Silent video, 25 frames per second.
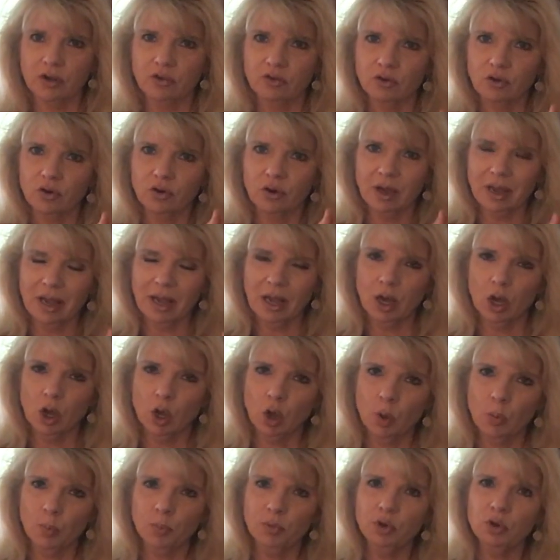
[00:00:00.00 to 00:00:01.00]
it's going to
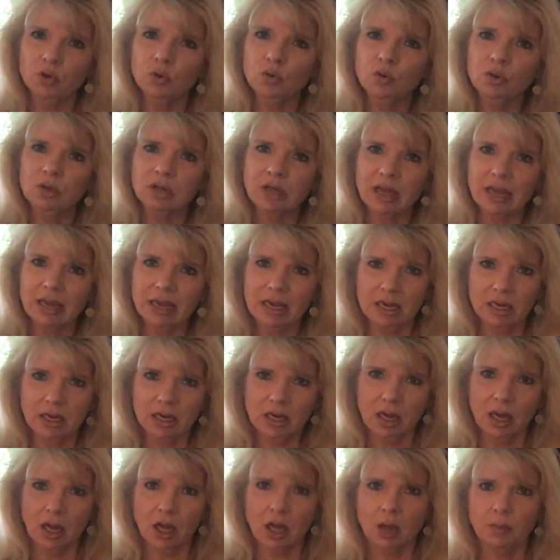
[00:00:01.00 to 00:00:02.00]
help you
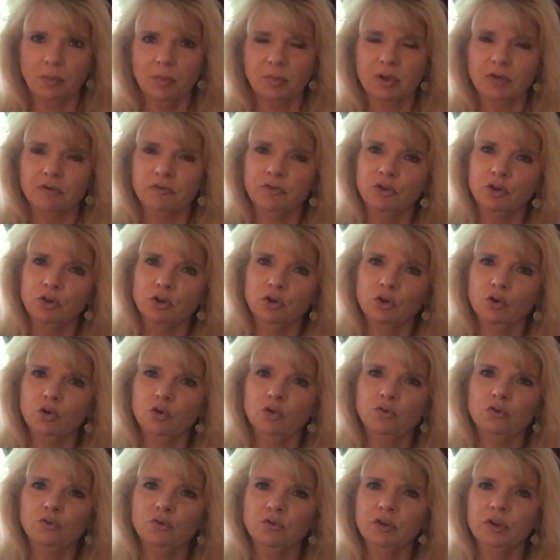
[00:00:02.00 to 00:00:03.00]
lighten up if
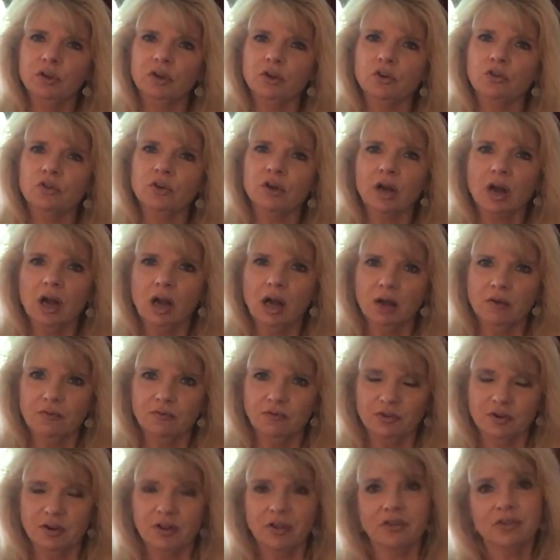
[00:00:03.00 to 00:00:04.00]
you feel the
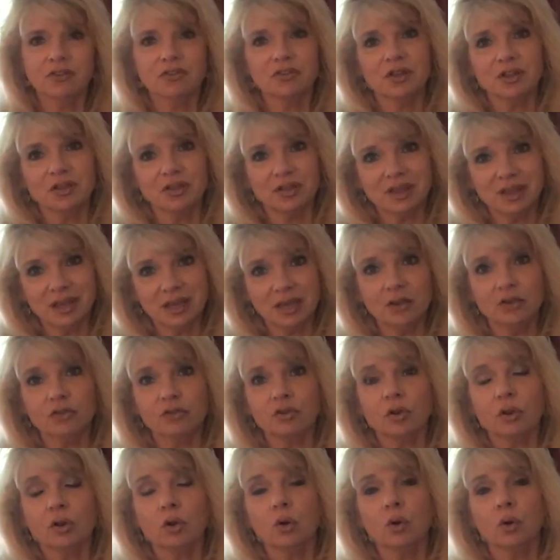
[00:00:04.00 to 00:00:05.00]
confidence that
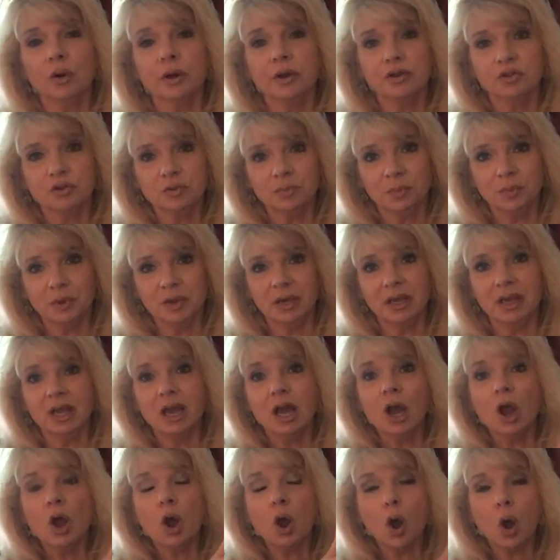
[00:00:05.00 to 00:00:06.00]
things are going to be
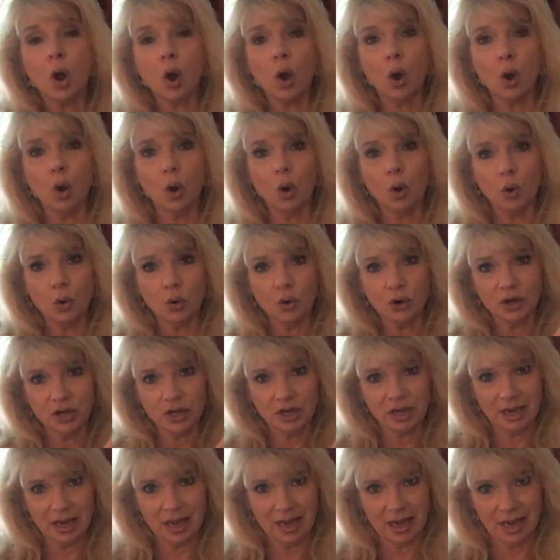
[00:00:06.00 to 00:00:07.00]

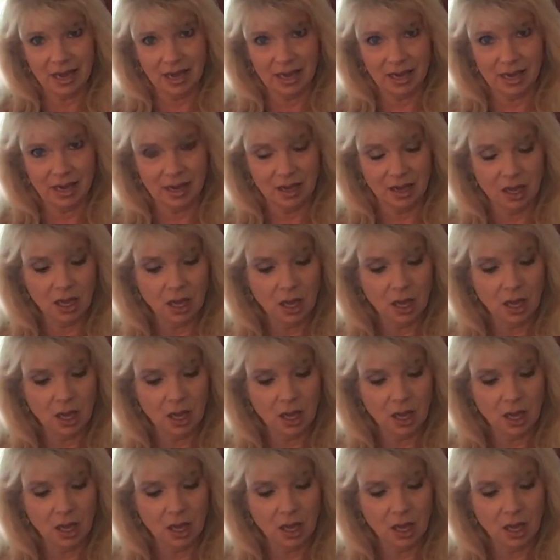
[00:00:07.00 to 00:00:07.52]
okay.